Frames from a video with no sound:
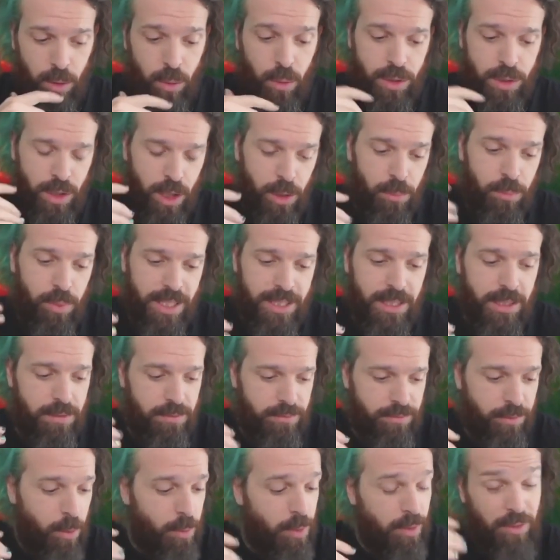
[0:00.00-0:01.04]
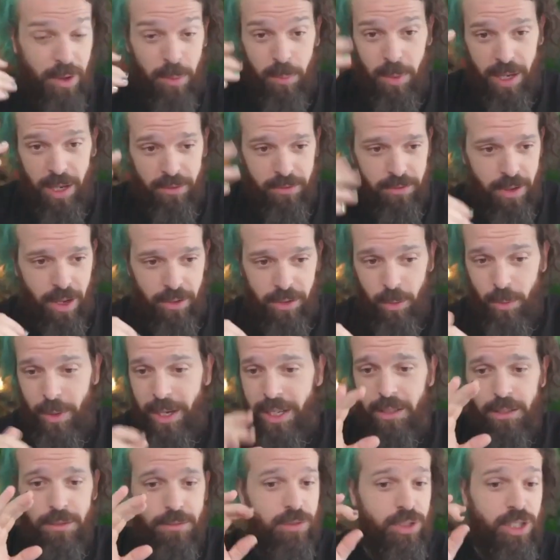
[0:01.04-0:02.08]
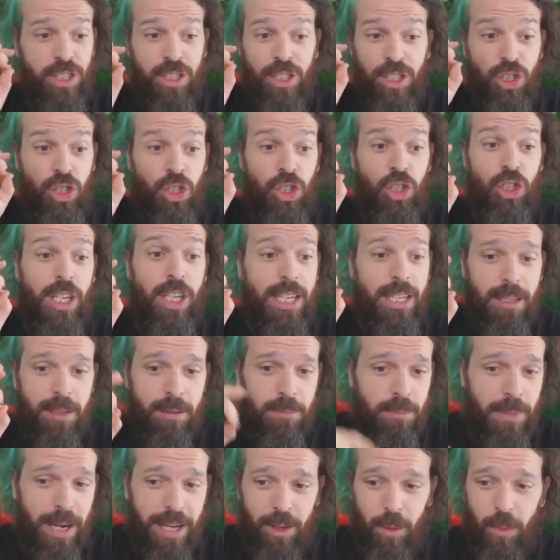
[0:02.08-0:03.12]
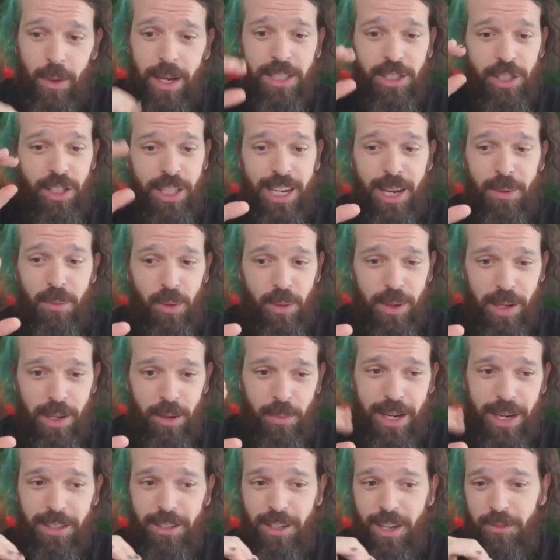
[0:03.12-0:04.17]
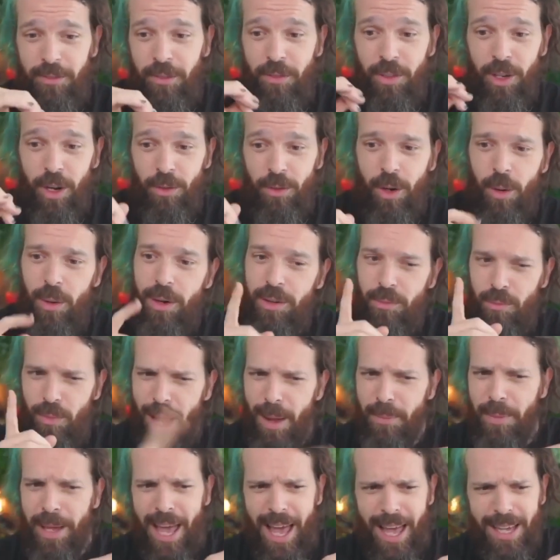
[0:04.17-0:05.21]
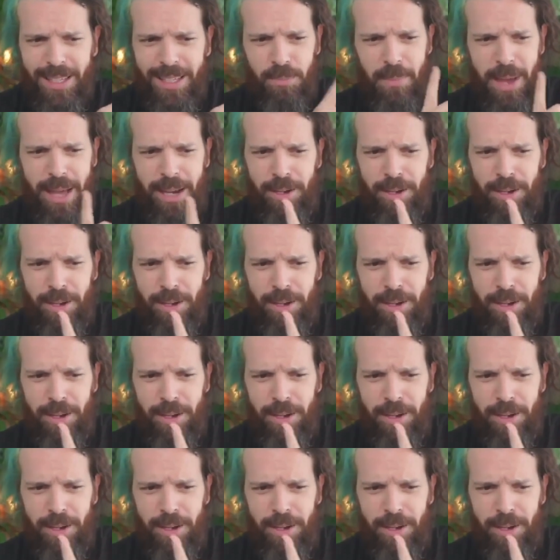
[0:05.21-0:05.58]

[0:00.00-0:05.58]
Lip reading: who is our president, former VP of Guthrie Banker. She's a G, by the way. Check out Marina Randolph if you don't know it. Rob has